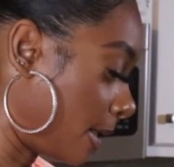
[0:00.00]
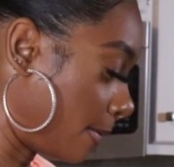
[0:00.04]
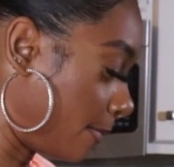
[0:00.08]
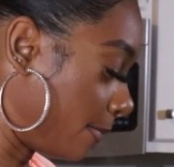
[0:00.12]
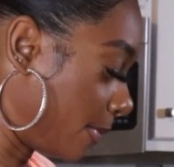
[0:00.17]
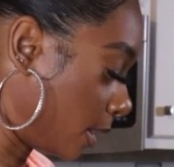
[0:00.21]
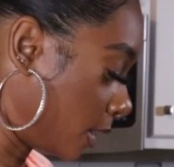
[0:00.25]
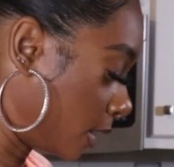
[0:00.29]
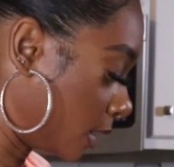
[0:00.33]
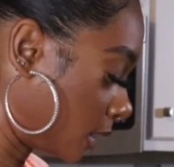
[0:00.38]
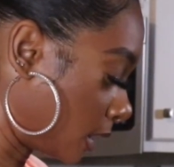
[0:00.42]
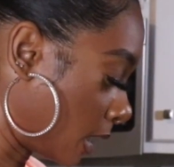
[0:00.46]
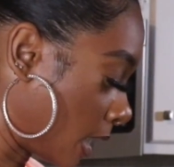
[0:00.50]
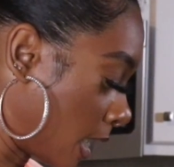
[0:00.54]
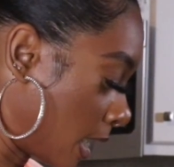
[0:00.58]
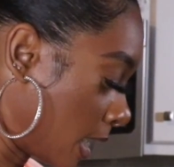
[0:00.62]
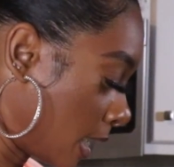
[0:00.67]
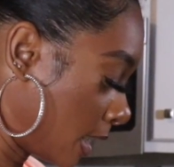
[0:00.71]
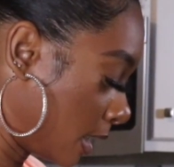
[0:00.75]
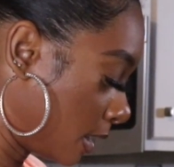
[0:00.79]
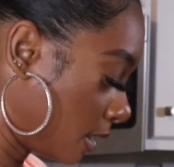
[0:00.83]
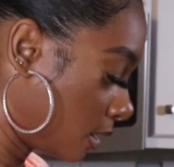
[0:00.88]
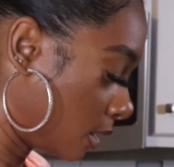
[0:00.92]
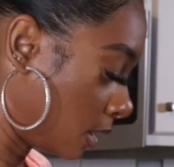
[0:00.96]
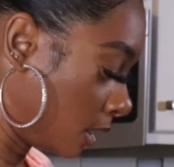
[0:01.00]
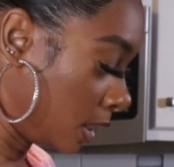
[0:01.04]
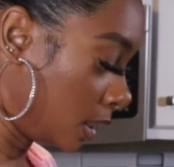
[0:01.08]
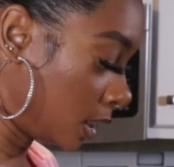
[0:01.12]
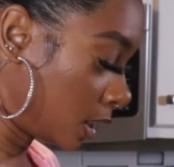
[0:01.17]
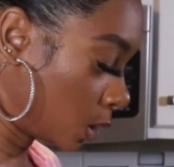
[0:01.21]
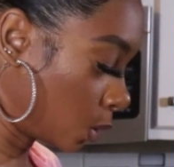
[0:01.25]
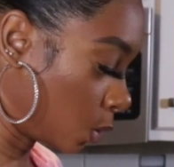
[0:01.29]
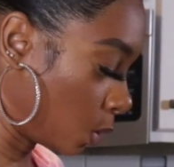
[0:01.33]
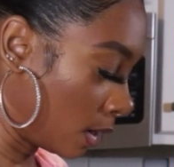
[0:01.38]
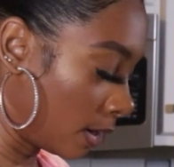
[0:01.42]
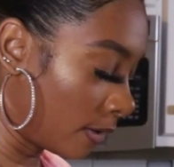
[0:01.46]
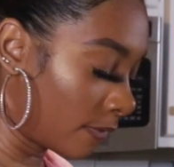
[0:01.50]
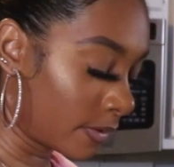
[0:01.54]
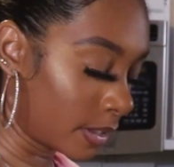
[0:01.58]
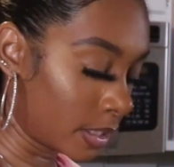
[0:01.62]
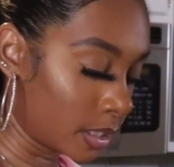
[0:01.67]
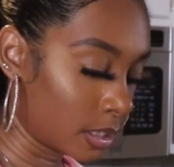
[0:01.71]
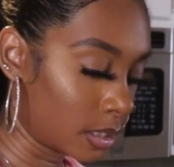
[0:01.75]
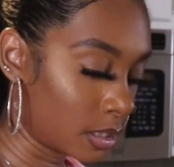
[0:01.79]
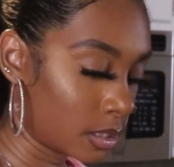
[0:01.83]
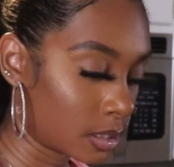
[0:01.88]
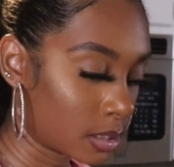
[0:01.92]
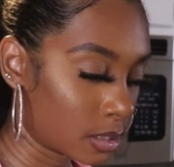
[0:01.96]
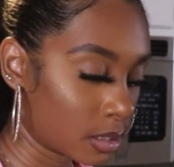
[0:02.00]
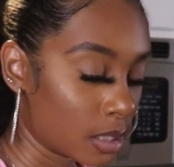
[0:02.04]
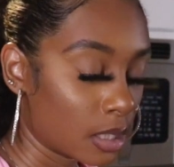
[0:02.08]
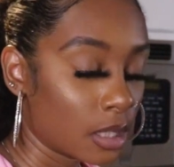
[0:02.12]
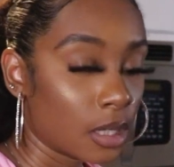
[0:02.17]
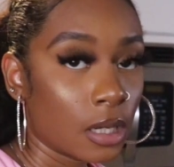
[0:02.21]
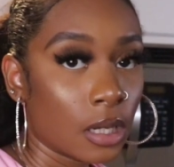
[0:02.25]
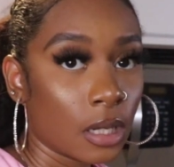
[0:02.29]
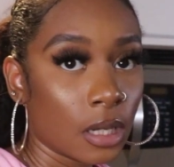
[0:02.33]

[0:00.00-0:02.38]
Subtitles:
by Bird's Eye. And it's 12 of these.